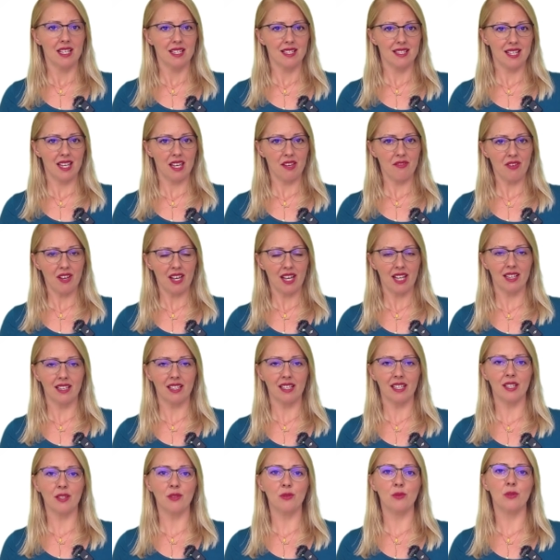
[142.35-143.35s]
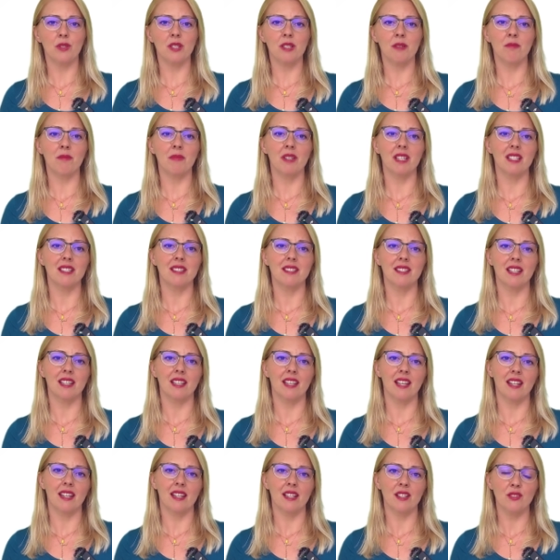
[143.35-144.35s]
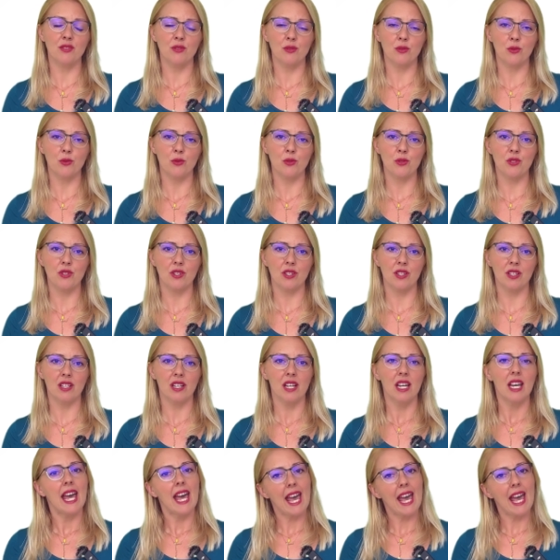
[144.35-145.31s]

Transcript: Safe handling during mixing and extrusion,